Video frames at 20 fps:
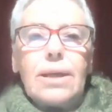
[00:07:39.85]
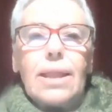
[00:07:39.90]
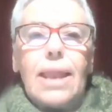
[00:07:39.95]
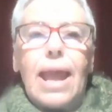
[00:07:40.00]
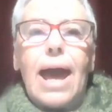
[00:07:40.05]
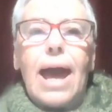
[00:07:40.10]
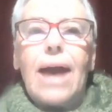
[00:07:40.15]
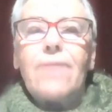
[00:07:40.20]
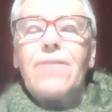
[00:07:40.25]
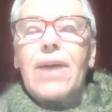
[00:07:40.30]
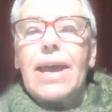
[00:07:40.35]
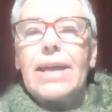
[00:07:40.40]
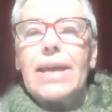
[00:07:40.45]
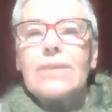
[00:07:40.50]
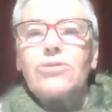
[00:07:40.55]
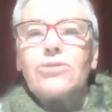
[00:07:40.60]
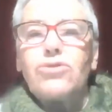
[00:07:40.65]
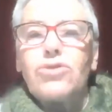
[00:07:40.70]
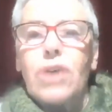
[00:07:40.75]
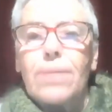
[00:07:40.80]
Lava
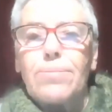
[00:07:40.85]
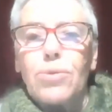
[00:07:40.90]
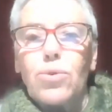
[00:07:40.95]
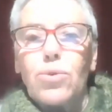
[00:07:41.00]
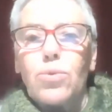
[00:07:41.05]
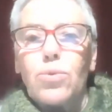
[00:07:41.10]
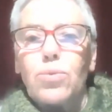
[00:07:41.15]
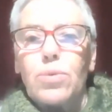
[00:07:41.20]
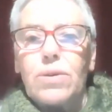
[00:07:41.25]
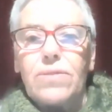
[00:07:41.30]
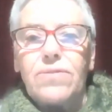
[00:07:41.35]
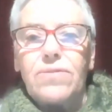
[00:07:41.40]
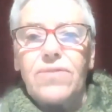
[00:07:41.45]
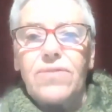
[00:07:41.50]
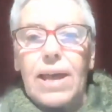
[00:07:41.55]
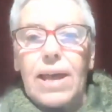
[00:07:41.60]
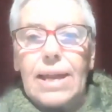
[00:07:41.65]
had trouble with